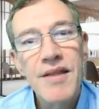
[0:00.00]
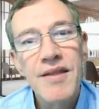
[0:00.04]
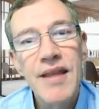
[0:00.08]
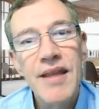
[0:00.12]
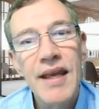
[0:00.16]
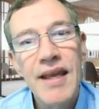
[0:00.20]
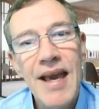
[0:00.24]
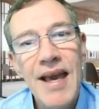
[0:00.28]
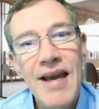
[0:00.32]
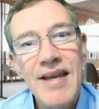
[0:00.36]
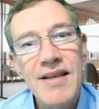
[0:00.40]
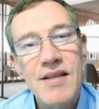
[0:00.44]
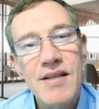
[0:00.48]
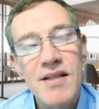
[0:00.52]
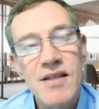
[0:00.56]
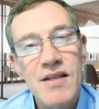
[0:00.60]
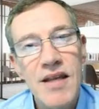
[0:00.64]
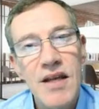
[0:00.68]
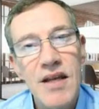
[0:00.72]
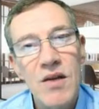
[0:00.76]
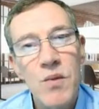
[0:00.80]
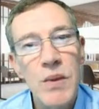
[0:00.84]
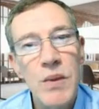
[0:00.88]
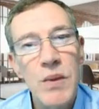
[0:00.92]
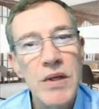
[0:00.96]
the cases
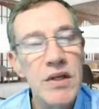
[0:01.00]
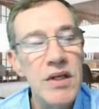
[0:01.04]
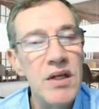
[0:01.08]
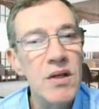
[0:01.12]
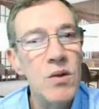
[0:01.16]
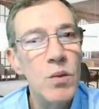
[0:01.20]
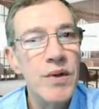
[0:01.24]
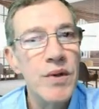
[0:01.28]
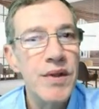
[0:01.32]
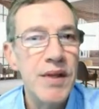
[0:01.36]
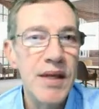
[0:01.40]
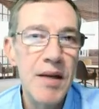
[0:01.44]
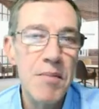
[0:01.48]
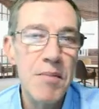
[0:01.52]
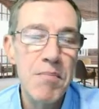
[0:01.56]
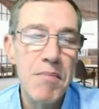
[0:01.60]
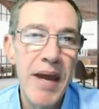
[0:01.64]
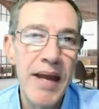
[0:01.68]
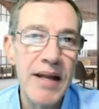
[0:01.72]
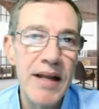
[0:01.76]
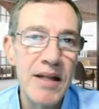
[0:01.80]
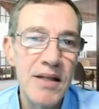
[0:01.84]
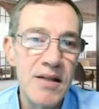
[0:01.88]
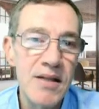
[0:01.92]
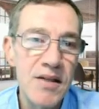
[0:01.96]
that we deal with in
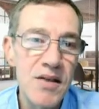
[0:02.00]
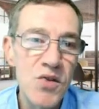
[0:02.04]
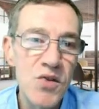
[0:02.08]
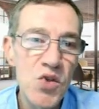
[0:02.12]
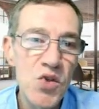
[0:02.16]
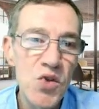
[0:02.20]
maintenance